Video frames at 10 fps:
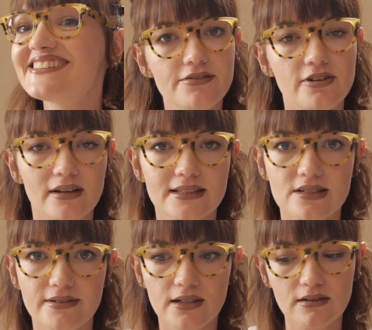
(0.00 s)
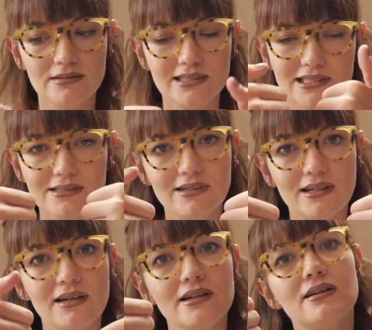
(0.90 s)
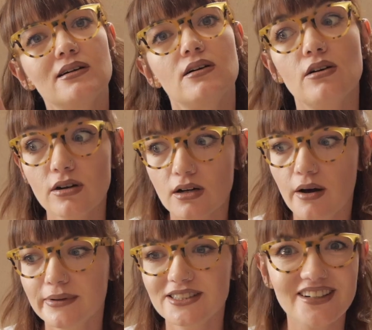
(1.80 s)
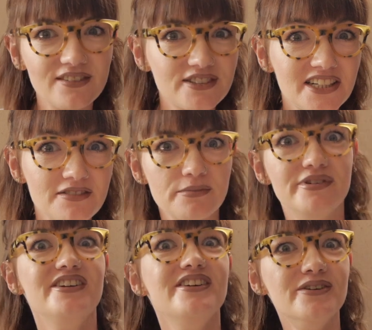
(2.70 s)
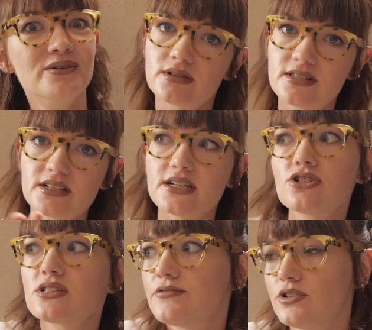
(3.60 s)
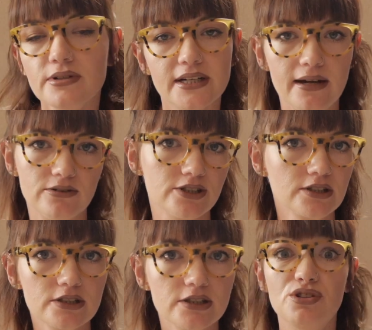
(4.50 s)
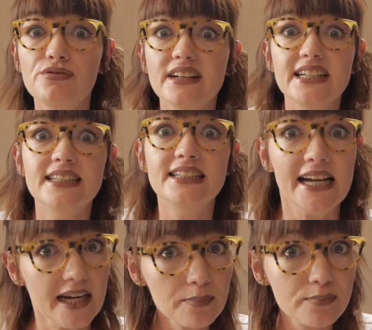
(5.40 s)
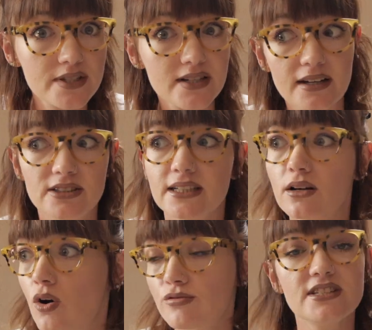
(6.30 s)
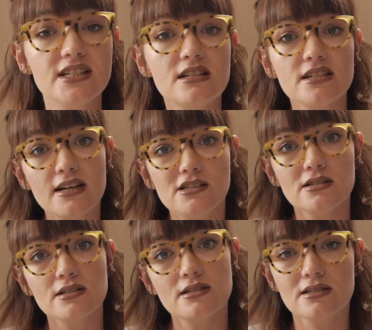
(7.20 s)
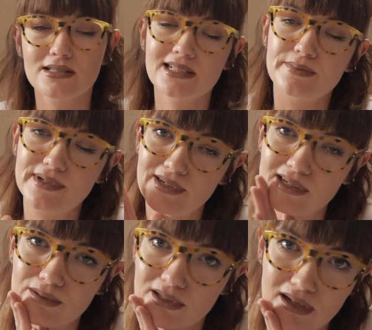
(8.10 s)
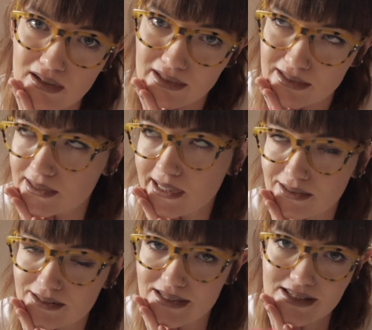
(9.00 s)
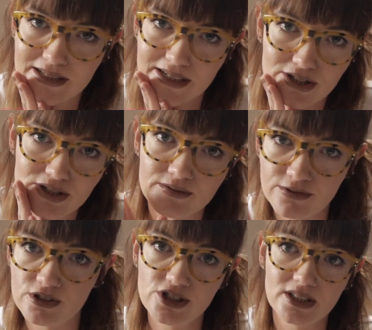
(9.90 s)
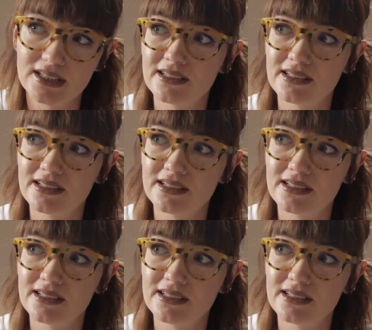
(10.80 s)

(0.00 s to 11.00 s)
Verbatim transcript: If you like this video, why not give it a like? Or a comment. I'd love to hear from you. What stages have you encountered? Do you have any tips how to get over these stages? Because let's be real, we're all gonna encounter these stages, unfortunately.